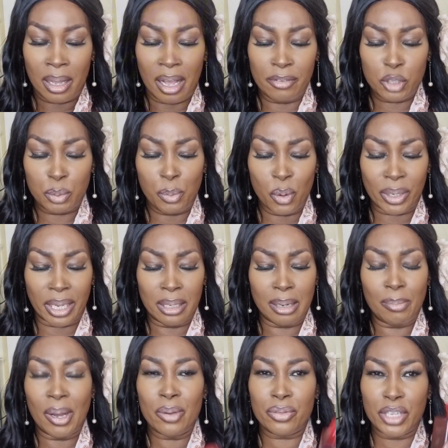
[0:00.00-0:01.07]
I've spoken
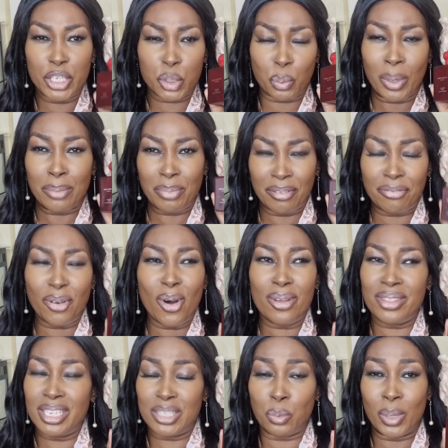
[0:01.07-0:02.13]
about this one
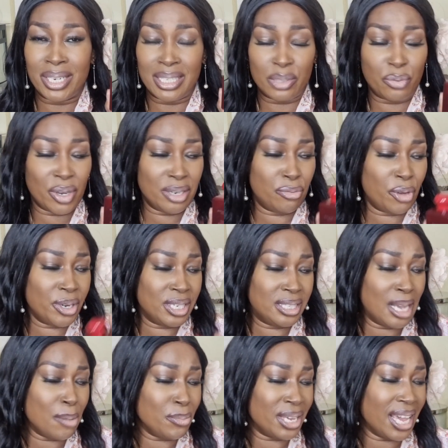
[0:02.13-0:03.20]
before. This one is very, very
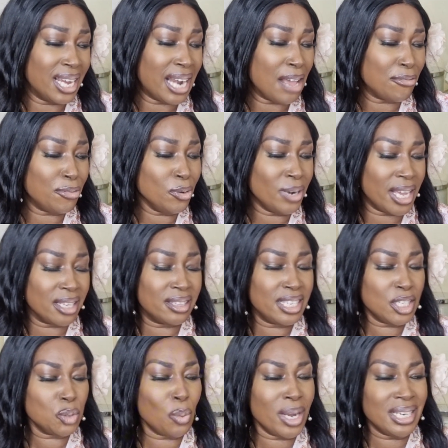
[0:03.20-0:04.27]
yummy. And I feel like
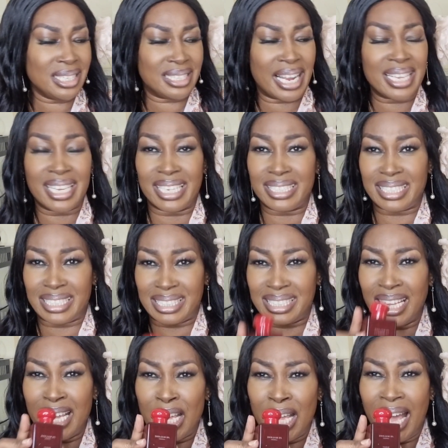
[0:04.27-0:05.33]
this one is like us
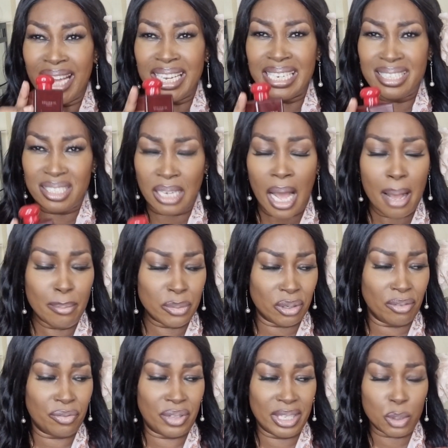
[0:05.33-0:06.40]
in terms
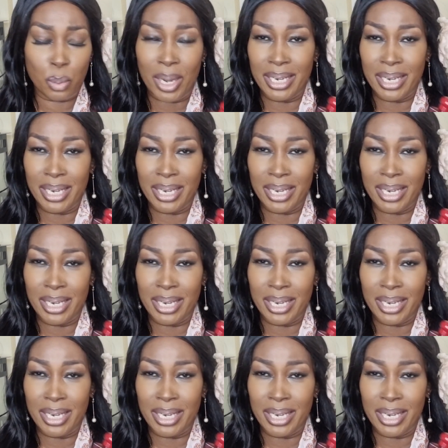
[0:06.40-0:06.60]
of this